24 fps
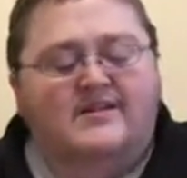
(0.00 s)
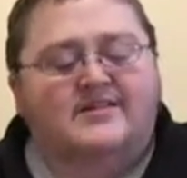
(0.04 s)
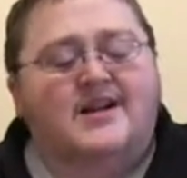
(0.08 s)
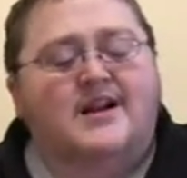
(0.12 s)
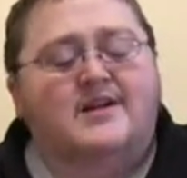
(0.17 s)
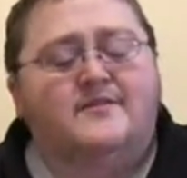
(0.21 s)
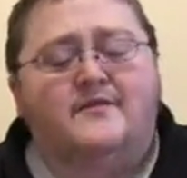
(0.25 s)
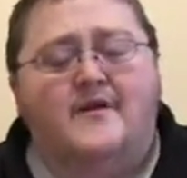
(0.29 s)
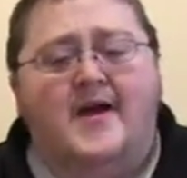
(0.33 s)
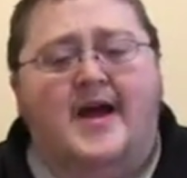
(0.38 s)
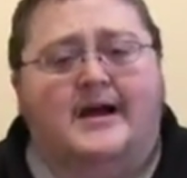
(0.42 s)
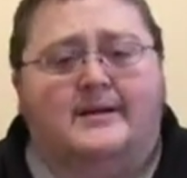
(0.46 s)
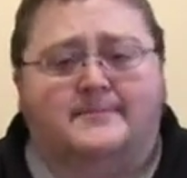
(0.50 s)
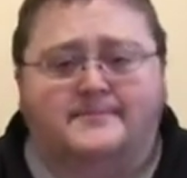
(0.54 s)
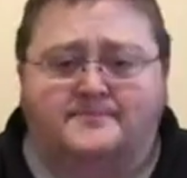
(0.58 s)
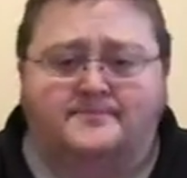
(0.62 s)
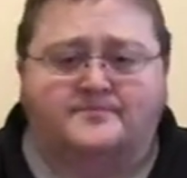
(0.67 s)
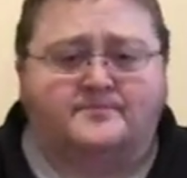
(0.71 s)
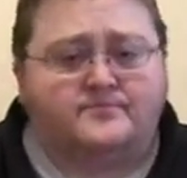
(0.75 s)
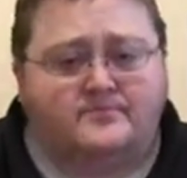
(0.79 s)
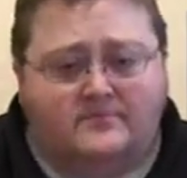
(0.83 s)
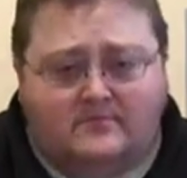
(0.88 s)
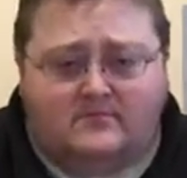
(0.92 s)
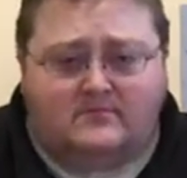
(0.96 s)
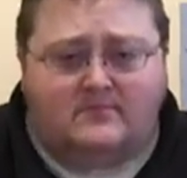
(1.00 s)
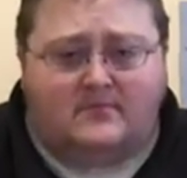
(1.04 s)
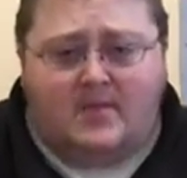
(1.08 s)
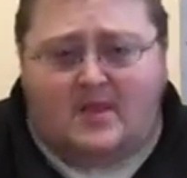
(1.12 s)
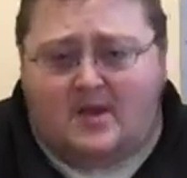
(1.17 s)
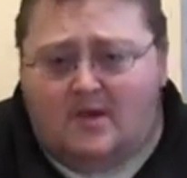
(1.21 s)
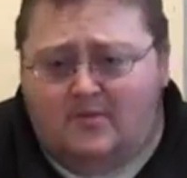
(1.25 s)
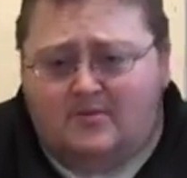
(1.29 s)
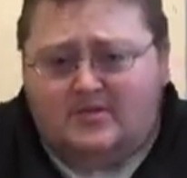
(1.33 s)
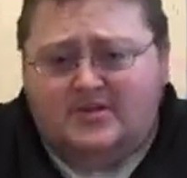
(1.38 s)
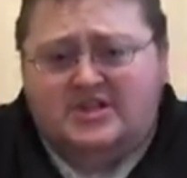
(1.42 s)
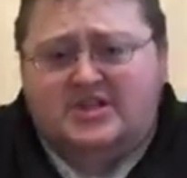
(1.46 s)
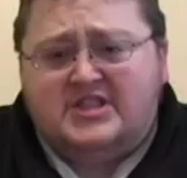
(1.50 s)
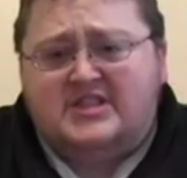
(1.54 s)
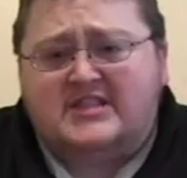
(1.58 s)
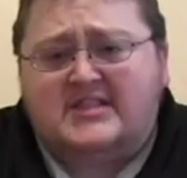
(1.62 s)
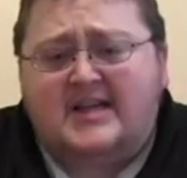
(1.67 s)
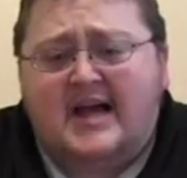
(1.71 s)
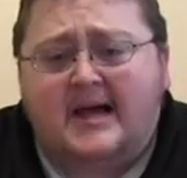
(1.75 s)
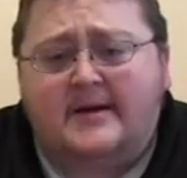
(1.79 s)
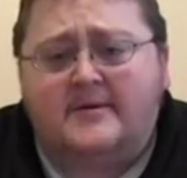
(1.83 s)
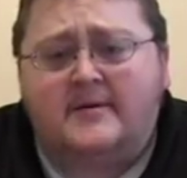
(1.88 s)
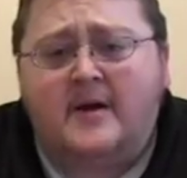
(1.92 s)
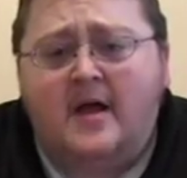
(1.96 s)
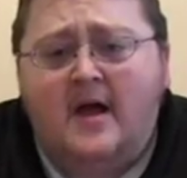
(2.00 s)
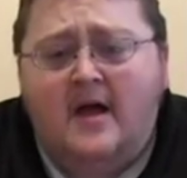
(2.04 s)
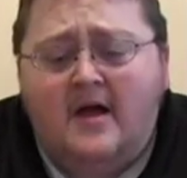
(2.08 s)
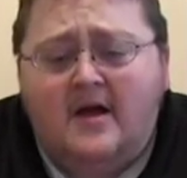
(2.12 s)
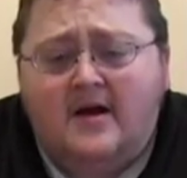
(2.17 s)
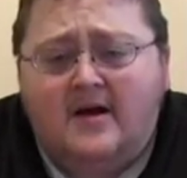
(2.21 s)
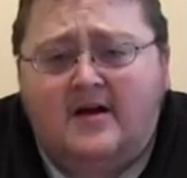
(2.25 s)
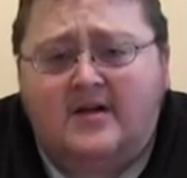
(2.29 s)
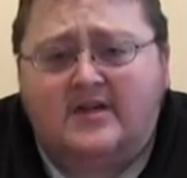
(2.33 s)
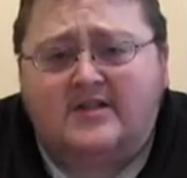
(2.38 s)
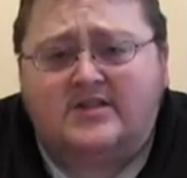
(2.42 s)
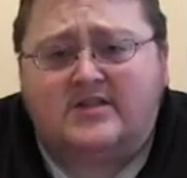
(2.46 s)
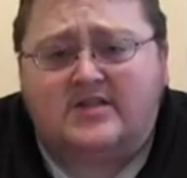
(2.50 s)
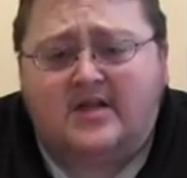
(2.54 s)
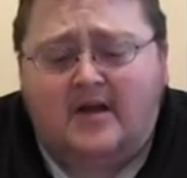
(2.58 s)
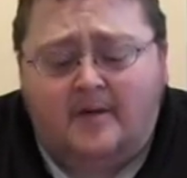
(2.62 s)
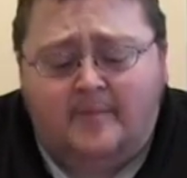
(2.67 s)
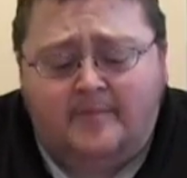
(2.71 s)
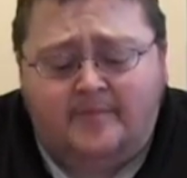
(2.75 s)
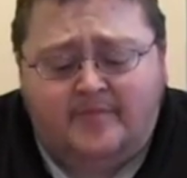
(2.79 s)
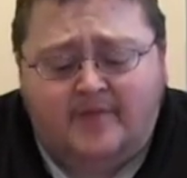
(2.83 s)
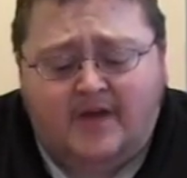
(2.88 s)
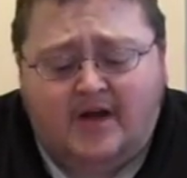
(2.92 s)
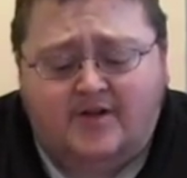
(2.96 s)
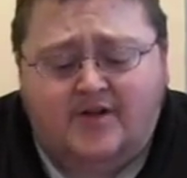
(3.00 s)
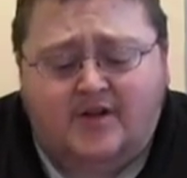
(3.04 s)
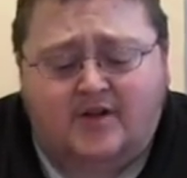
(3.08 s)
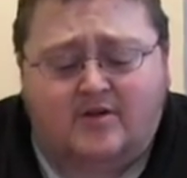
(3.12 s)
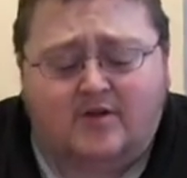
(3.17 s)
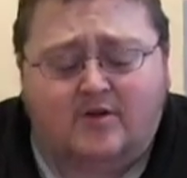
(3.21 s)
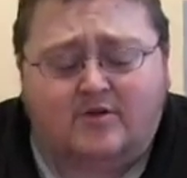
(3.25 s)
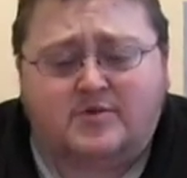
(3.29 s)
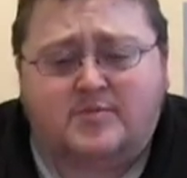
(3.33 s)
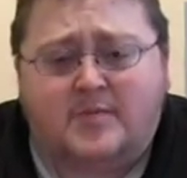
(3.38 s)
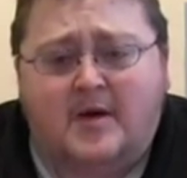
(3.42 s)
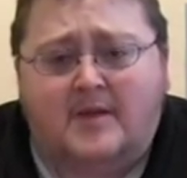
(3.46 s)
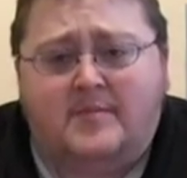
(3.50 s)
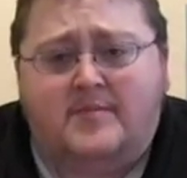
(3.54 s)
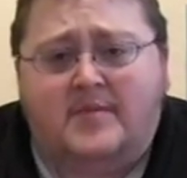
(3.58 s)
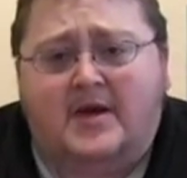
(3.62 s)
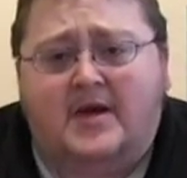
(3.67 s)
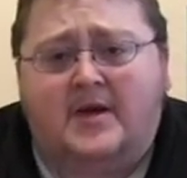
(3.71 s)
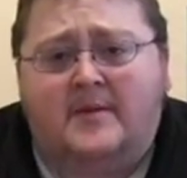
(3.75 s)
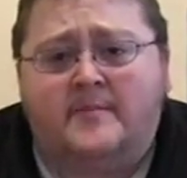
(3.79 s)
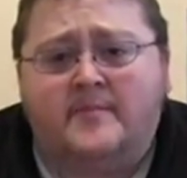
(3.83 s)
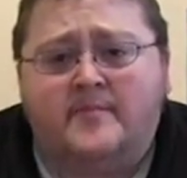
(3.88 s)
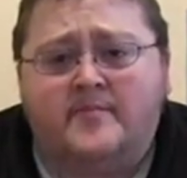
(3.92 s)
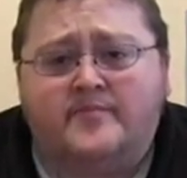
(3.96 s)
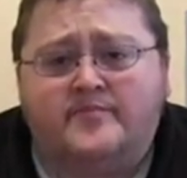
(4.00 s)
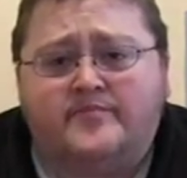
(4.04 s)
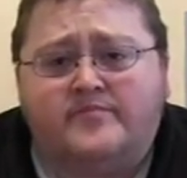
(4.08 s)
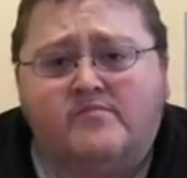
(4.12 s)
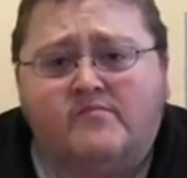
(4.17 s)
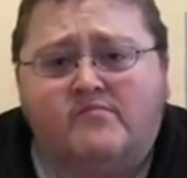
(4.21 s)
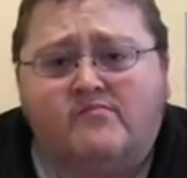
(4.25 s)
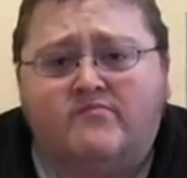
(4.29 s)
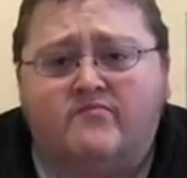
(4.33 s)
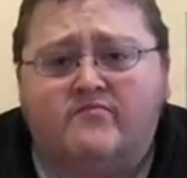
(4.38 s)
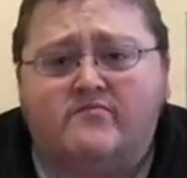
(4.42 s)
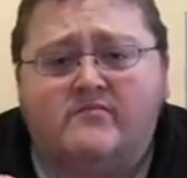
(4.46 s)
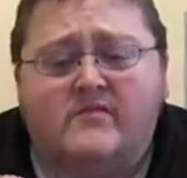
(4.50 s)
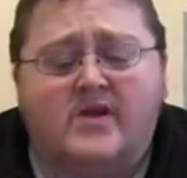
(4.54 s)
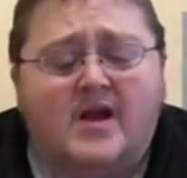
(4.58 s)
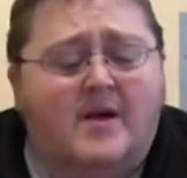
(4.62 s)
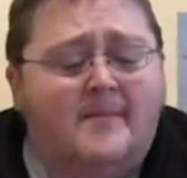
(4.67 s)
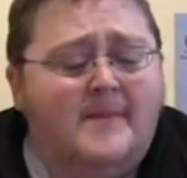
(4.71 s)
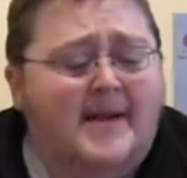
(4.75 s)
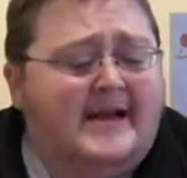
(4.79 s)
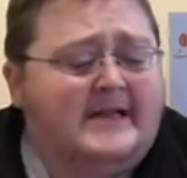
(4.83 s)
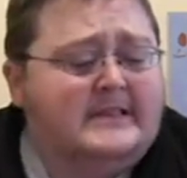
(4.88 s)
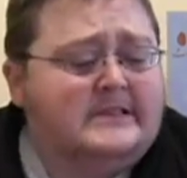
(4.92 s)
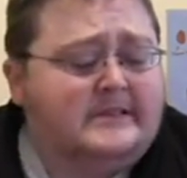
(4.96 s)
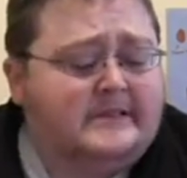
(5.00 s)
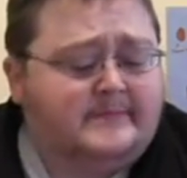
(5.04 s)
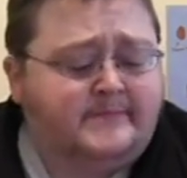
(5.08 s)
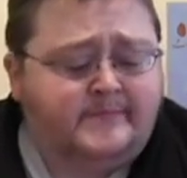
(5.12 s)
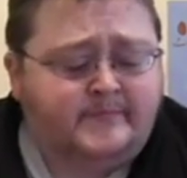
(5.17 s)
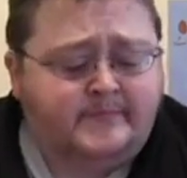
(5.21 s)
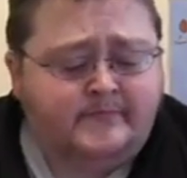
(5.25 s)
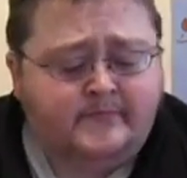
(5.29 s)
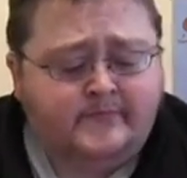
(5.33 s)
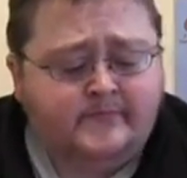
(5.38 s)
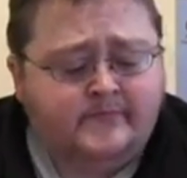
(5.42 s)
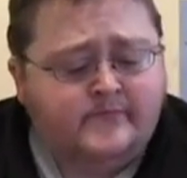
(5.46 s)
a fan, which is sad because I thought those might be amazing.